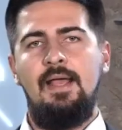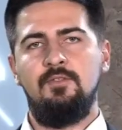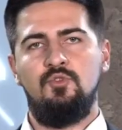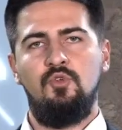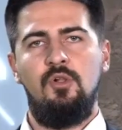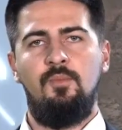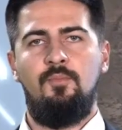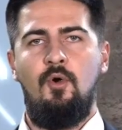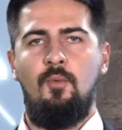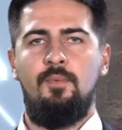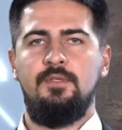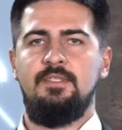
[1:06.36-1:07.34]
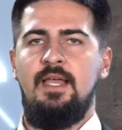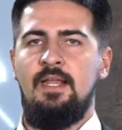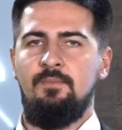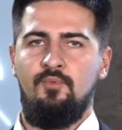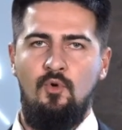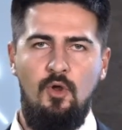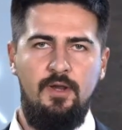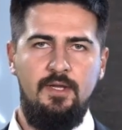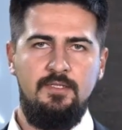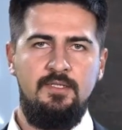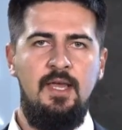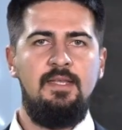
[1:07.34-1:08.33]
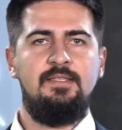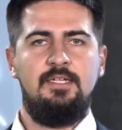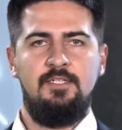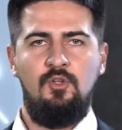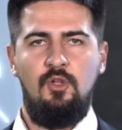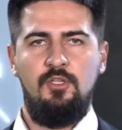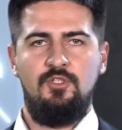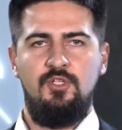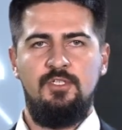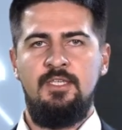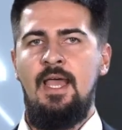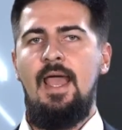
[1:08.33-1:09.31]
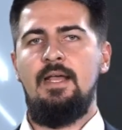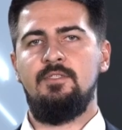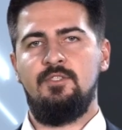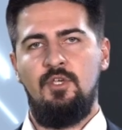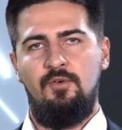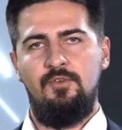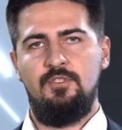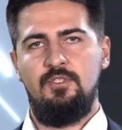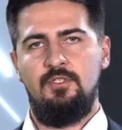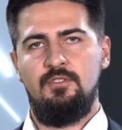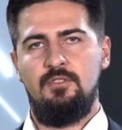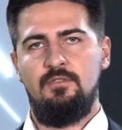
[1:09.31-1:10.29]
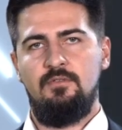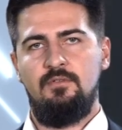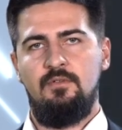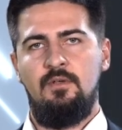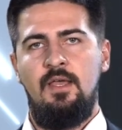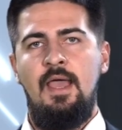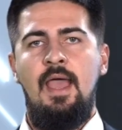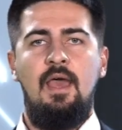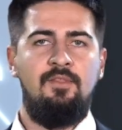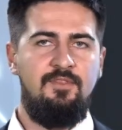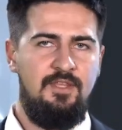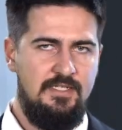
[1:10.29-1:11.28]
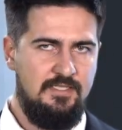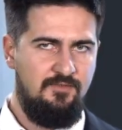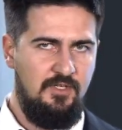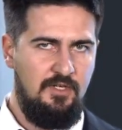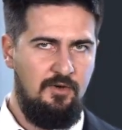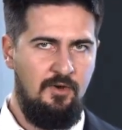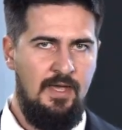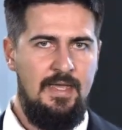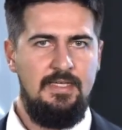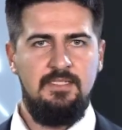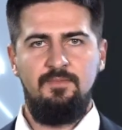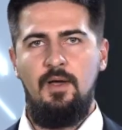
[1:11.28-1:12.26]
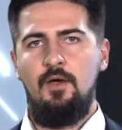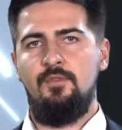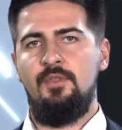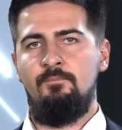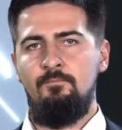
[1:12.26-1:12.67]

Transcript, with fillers: and dual purpose end products, technologies, and services and this video is about the